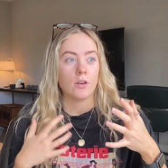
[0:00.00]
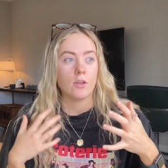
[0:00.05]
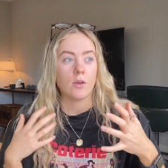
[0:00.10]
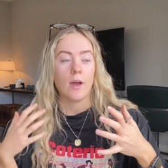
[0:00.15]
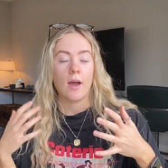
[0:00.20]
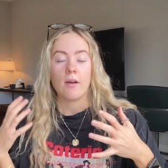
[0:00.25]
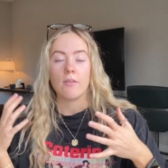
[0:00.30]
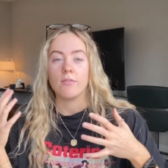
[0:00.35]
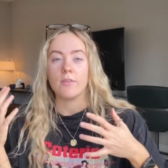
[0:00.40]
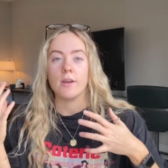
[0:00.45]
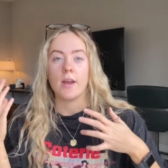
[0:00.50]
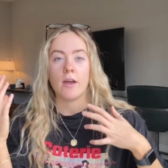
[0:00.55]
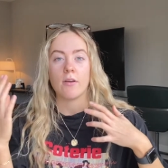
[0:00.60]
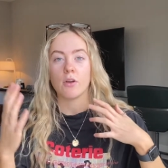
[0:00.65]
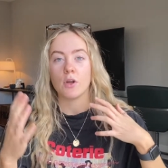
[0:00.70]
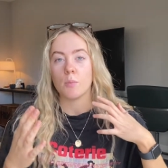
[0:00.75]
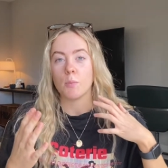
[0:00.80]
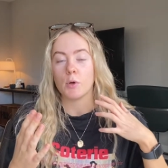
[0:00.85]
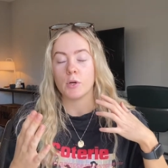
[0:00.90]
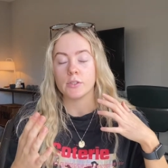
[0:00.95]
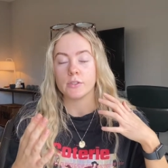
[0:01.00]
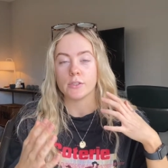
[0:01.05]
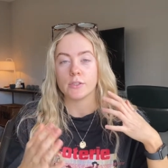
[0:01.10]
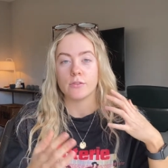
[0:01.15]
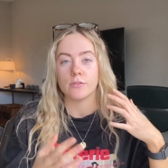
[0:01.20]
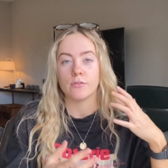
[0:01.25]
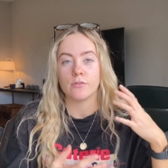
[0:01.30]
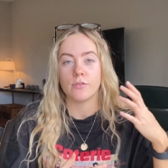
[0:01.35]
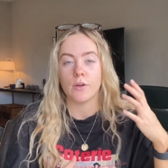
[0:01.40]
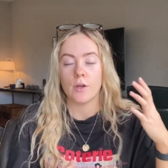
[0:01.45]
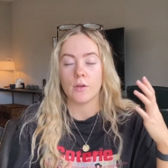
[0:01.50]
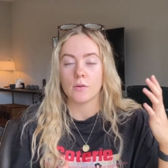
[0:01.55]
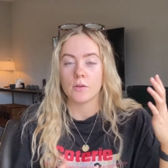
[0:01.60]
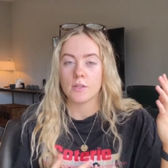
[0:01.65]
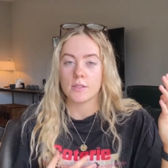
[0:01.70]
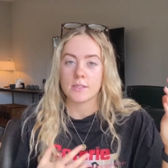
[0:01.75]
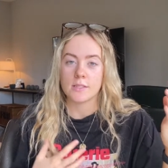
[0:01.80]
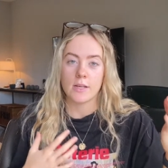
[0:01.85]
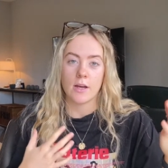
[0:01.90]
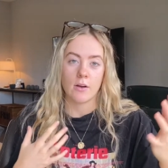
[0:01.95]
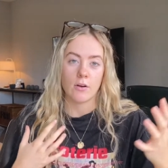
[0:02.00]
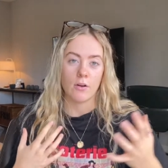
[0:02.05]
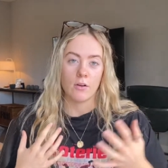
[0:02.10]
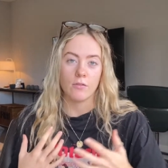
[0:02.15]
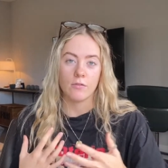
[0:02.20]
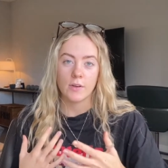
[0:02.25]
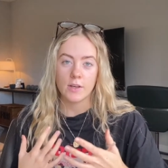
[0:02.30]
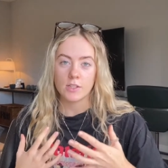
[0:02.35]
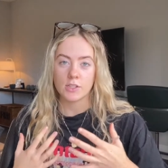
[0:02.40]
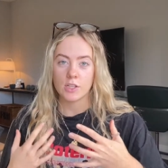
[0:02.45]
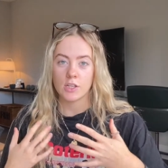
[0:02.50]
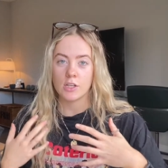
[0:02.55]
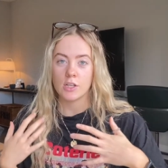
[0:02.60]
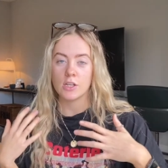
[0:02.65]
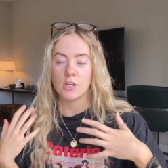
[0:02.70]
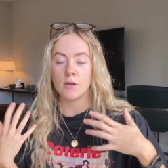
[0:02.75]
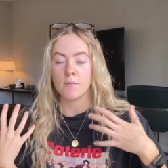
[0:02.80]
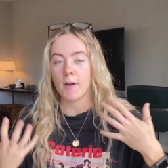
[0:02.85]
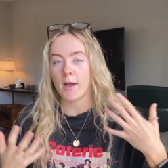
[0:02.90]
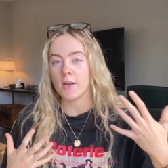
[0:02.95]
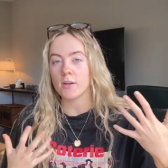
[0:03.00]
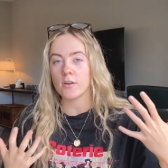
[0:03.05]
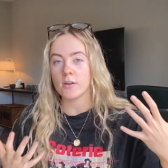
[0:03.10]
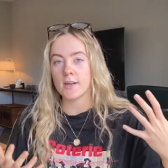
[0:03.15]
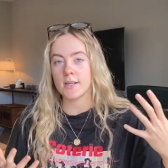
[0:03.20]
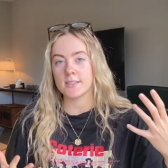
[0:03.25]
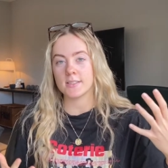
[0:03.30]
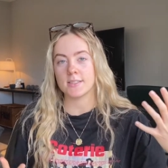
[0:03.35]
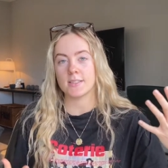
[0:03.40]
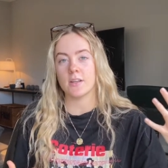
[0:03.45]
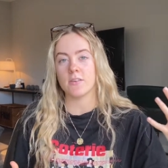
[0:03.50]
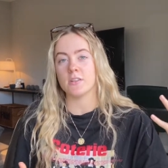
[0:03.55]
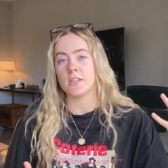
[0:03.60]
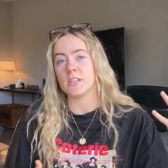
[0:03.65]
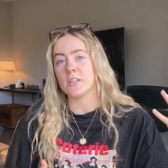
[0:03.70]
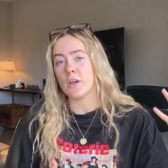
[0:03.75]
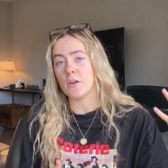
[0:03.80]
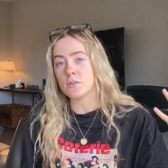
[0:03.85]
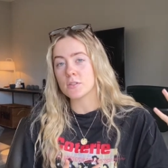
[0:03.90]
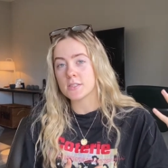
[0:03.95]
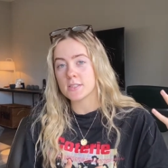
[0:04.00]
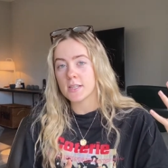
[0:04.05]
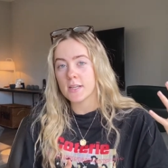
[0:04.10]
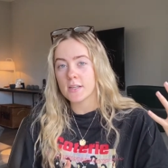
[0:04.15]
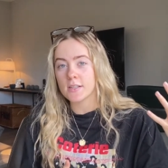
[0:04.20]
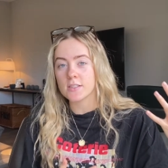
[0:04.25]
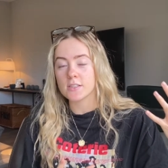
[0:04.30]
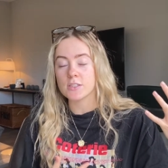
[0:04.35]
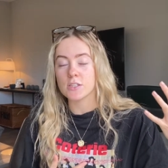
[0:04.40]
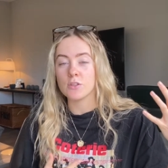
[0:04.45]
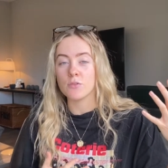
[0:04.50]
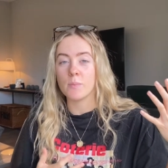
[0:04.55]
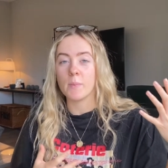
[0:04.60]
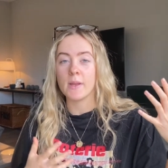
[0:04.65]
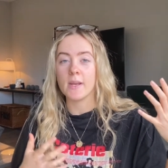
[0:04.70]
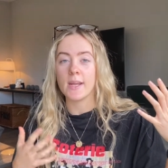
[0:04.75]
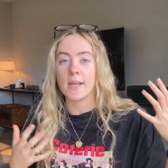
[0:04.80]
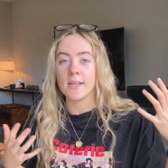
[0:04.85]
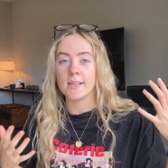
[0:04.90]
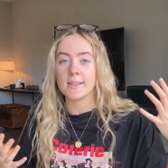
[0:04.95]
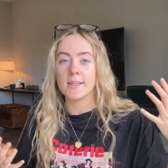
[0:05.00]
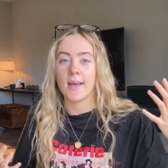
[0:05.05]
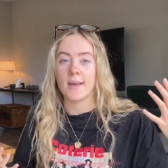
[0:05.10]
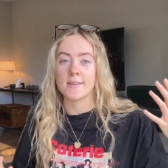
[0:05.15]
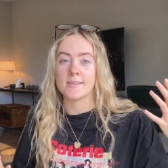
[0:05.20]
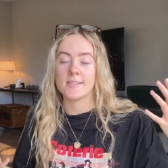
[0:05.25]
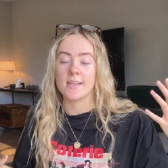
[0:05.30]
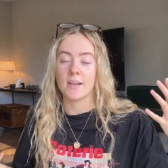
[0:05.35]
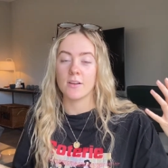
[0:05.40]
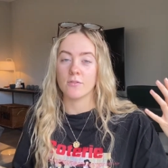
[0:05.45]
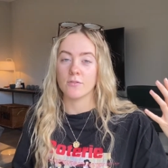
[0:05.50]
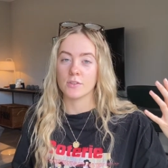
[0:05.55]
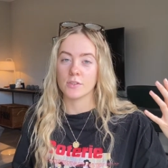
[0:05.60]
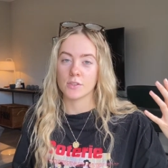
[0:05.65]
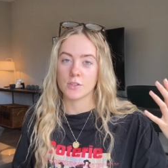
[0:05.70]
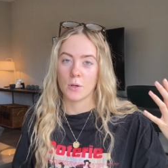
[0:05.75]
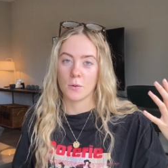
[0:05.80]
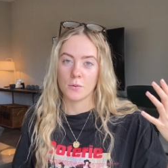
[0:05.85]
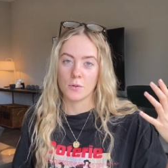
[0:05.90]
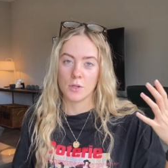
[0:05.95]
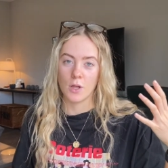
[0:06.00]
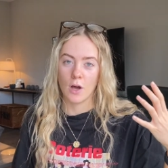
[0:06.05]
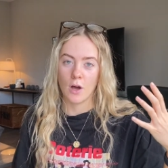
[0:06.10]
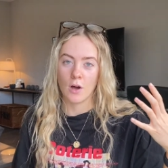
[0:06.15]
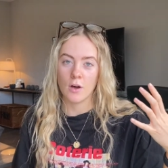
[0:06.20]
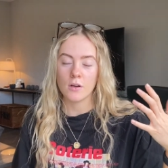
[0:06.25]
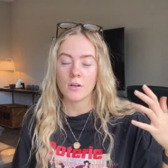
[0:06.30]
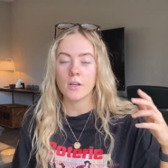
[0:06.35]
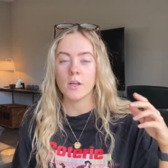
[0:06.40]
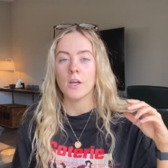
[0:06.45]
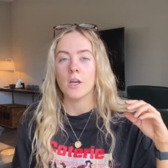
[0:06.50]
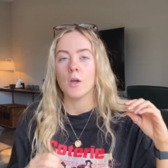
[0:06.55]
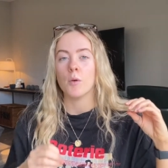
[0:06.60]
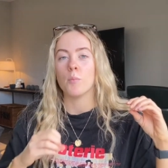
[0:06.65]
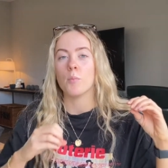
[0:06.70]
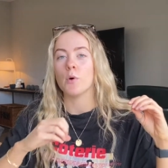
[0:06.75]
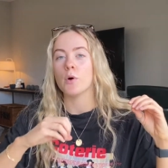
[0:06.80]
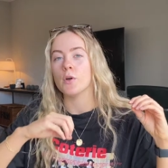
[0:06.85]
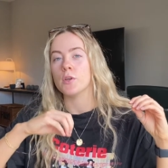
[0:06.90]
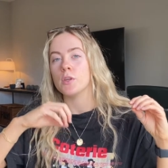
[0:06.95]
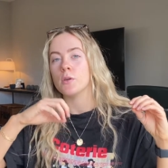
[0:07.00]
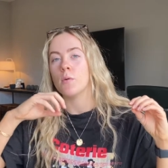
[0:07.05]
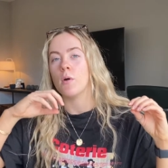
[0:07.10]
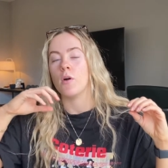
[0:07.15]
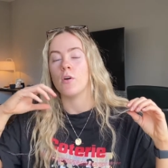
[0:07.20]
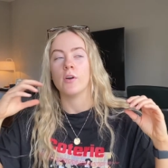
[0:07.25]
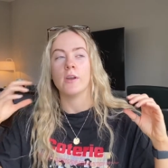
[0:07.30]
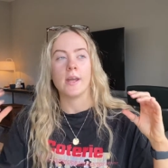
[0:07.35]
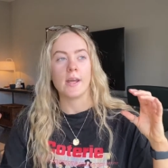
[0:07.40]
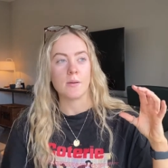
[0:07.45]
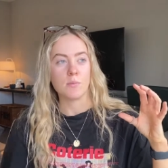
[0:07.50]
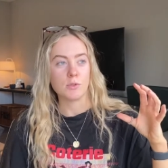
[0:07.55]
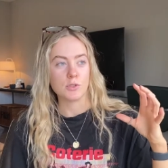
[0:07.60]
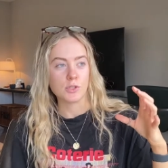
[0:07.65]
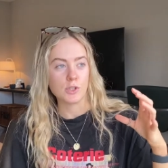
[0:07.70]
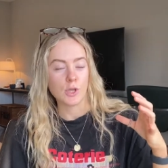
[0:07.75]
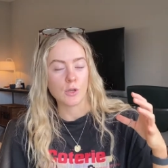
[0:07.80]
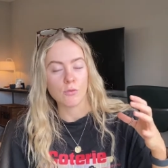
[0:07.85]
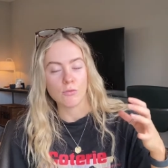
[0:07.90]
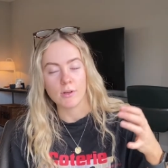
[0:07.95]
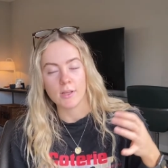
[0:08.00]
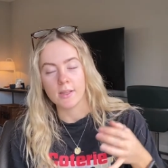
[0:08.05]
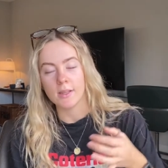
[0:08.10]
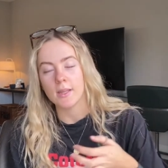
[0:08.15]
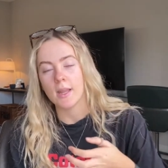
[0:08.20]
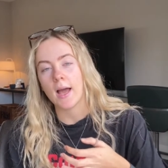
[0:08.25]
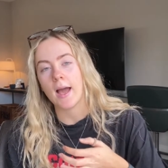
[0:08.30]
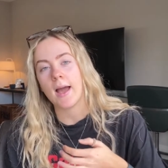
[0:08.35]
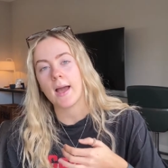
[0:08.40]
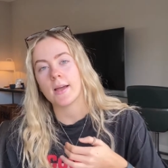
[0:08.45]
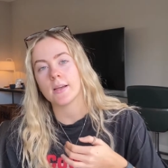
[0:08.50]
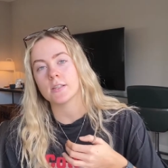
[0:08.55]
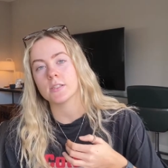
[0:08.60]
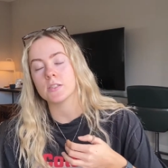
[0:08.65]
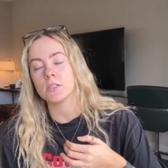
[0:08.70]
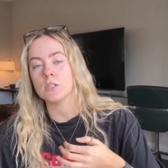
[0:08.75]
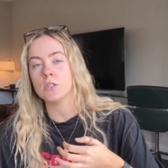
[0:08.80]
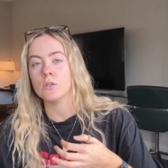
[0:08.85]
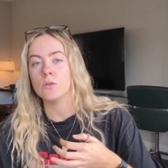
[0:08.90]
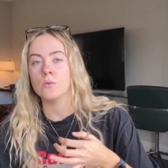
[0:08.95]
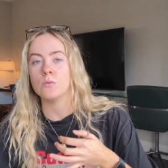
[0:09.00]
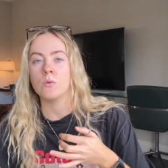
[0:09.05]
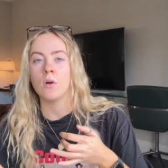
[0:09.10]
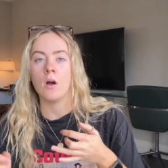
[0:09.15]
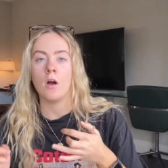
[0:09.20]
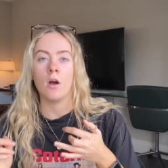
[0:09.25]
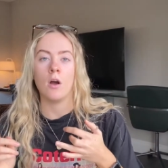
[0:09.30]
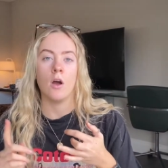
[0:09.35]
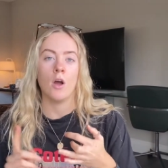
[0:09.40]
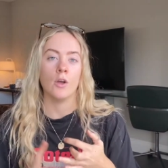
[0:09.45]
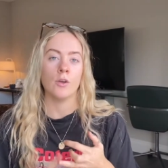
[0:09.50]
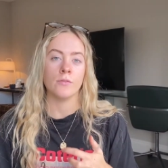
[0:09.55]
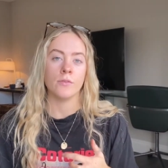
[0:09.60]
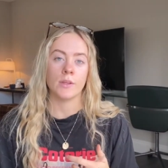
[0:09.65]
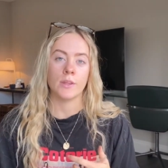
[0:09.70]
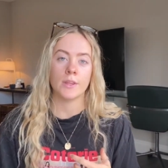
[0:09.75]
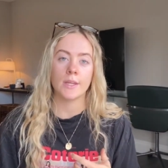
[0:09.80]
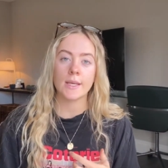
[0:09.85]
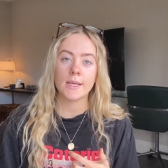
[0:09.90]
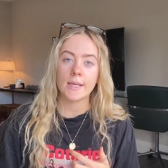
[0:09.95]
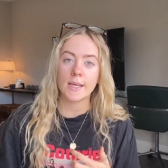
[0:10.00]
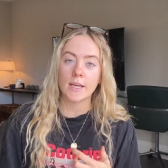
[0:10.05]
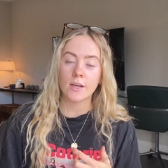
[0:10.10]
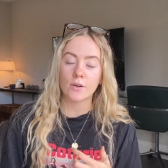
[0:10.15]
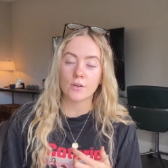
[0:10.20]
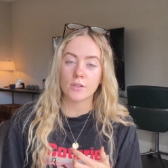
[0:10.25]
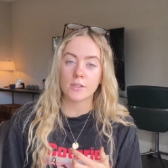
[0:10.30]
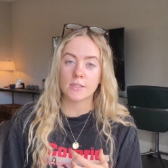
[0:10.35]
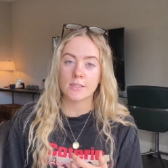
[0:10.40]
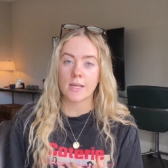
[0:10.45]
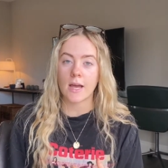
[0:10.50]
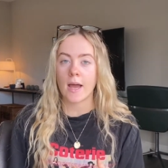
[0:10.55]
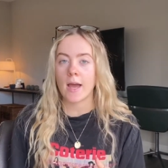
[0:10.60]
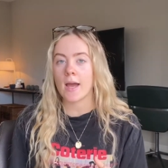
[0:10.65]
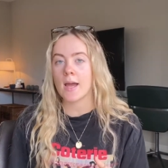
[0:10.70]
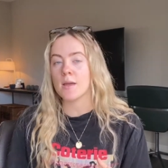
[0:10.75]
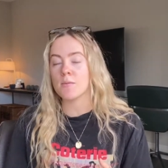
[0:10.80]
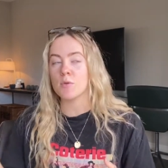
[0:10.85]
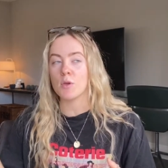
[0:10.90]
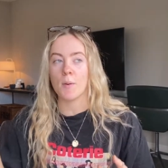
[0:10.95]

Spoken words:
You have narrow points of focus, narrow vision, and you might not necessarily notice it because you've been in that state for so long, but you are unable to relax. You are overthinking all the time.